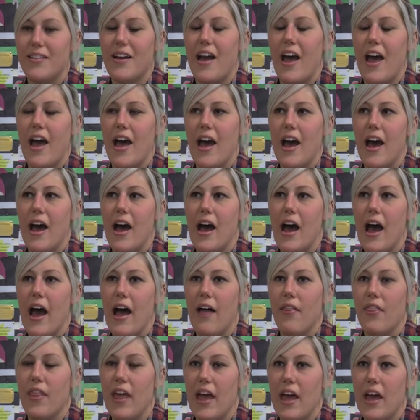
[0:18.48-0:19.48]

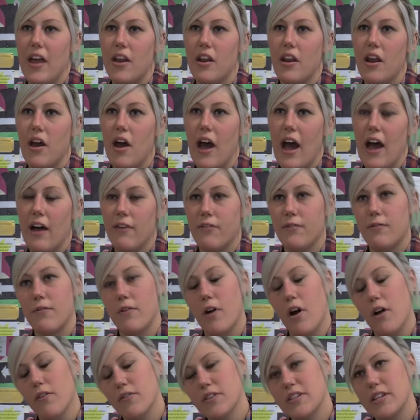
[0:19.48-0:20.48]
And then
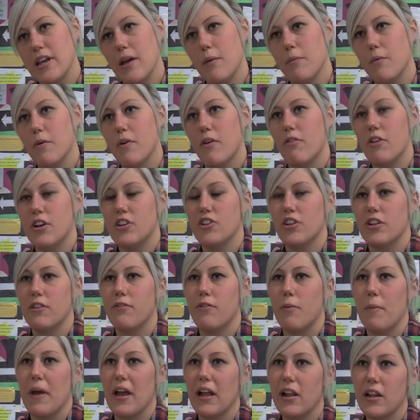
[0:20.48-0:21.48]
obviously I'm originally
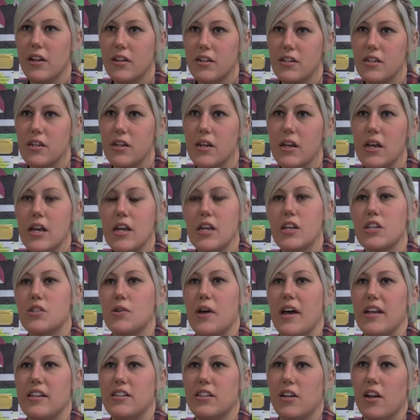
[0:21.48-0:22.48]
from England,
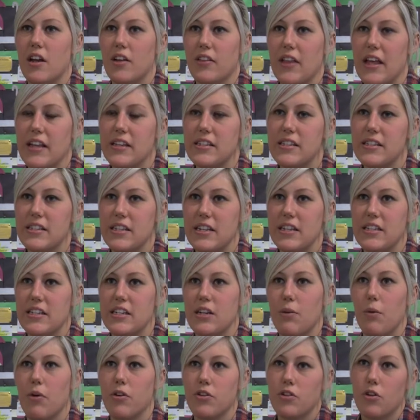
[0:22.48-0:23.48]
so I had to look then to see,
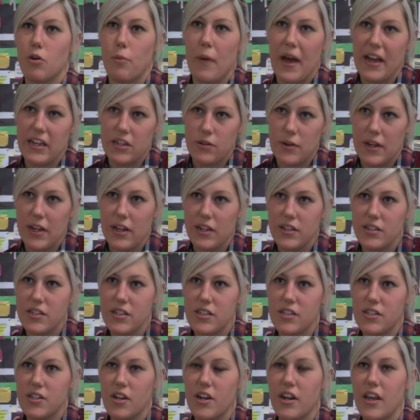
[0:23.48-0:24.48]
did I want to go back to England
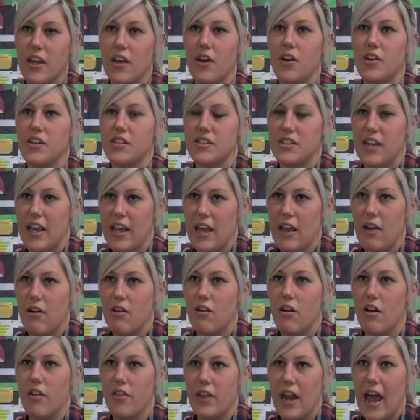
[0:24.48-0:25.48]
to study or stay here
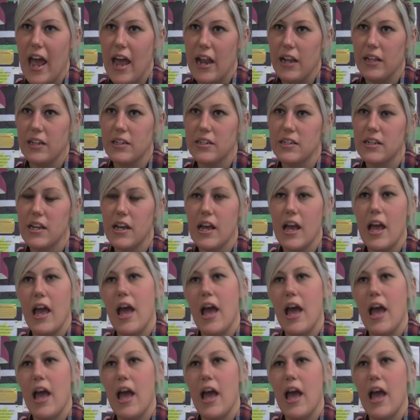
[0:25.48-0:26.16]
in Northern Ireland?